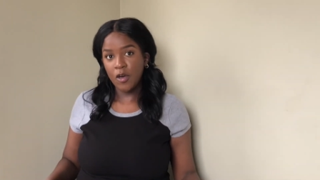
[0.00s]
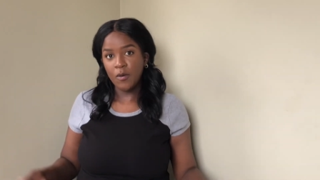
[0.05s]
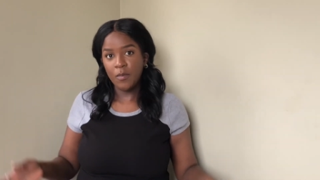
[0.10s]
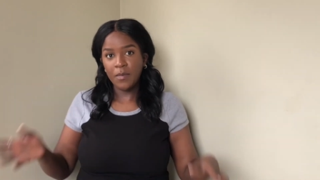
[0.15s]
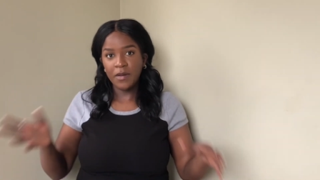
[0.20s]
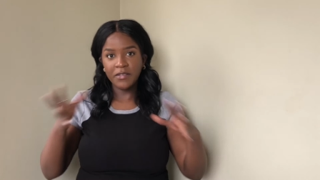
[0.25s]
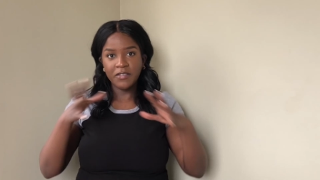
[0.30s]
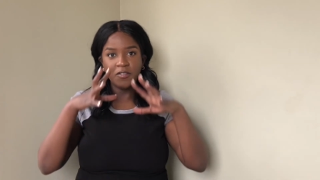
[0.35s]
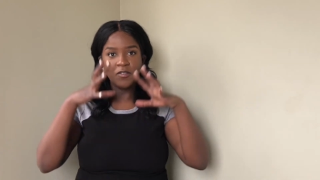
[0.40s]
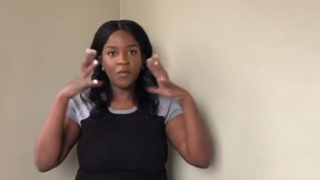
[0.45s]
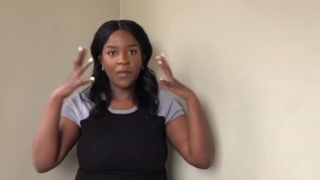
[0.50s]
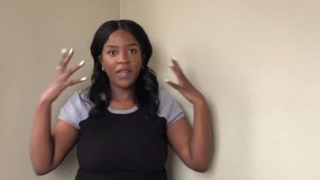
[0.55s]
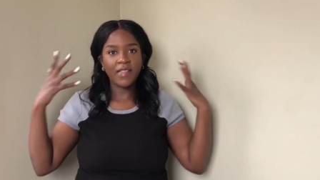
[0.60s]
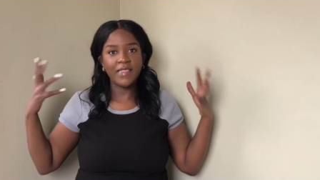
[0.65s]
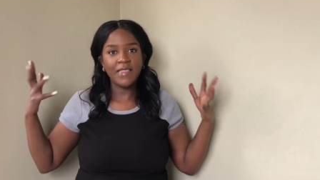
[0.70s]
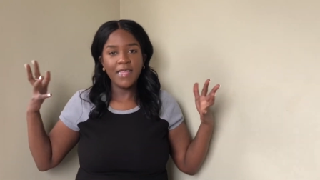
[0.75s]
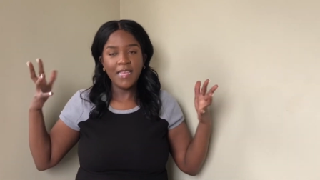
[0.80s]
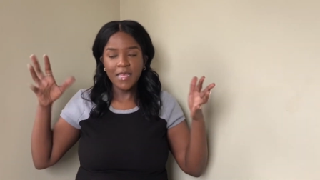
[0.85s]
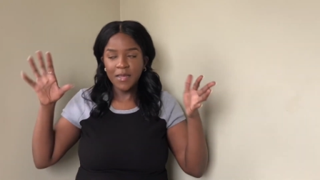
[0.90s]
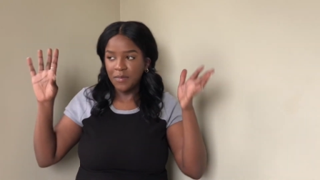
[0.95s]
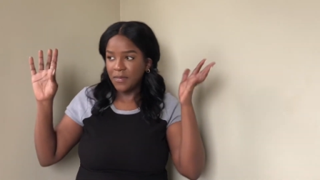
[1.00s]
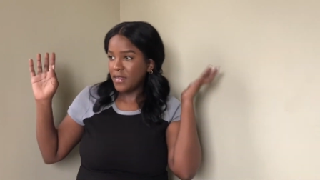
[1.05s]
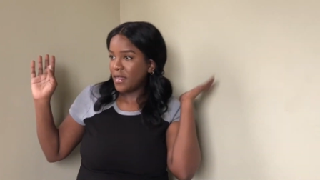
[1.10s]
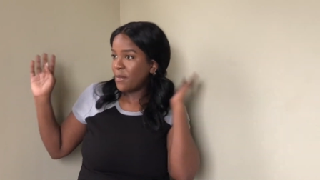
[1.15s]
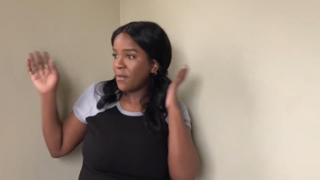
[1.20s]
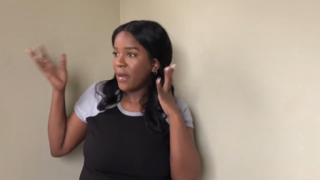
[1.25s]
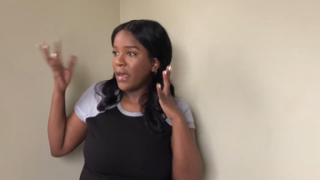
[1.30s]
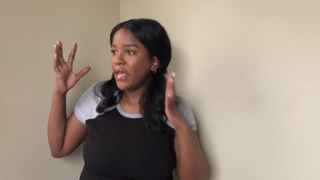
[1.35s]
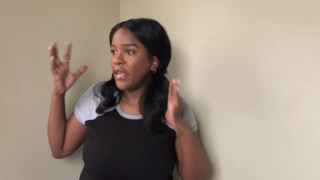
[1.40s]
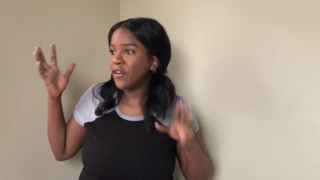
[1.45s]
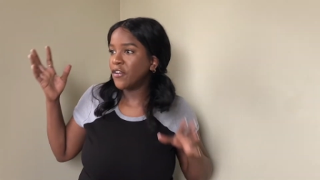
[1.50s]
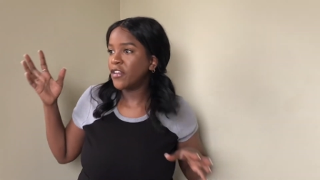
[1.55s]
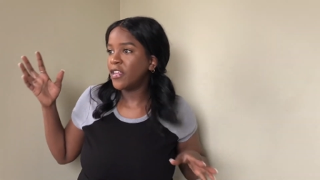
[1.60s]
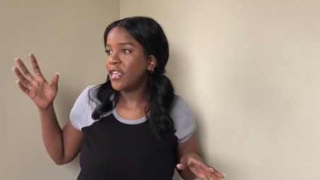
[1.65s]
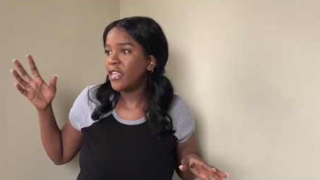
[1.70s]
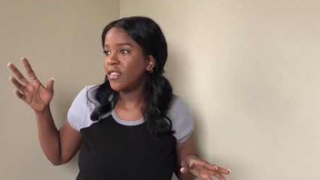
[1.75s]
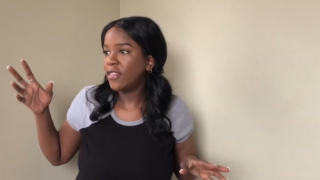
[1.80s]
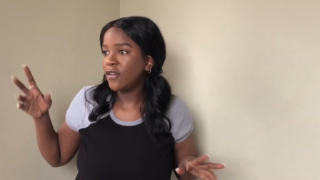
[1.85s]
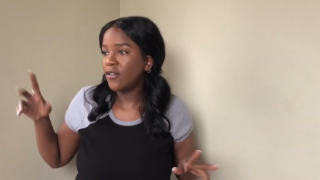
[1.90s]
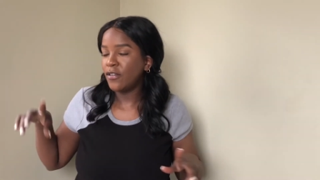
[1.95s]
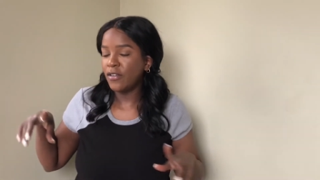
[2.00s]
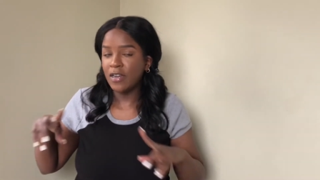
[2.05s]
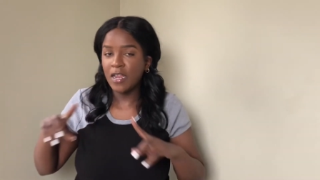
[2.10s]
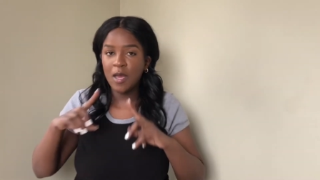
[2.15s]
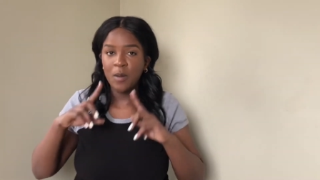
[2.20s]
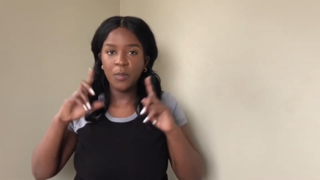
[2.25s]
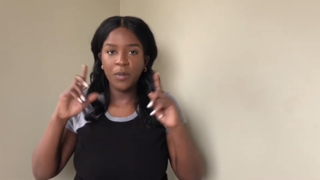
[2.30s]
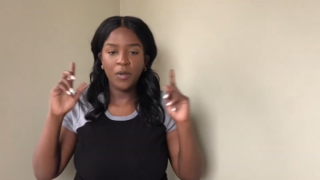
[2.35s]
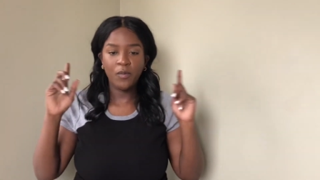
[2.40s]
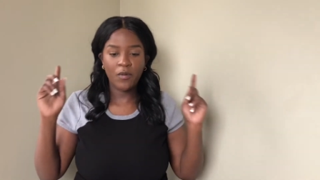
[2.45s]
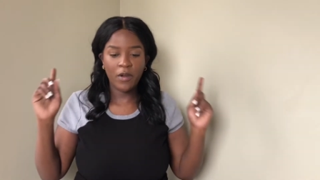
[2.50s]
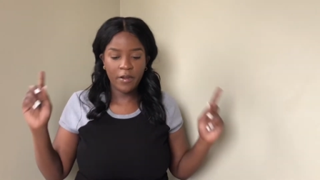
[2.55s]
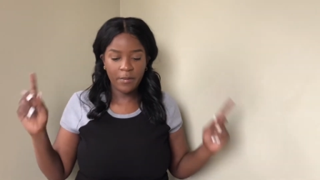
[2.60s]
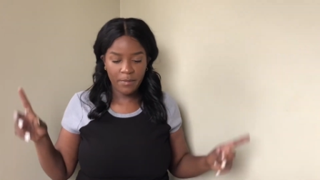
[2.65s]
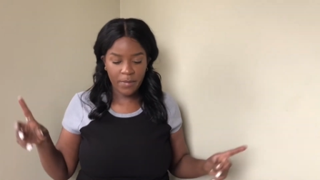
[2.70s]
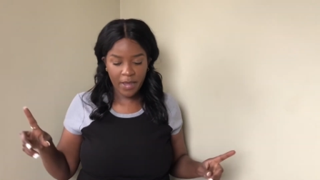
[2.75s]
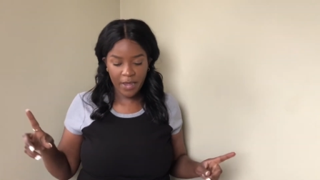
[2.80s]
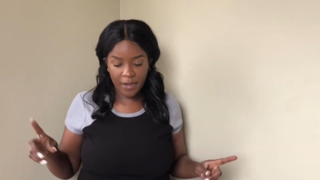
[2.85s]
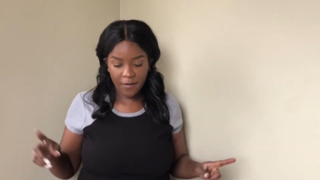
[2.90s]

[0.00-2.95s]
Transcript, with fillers: about to do my lips, get my hair together, and I'll be right back.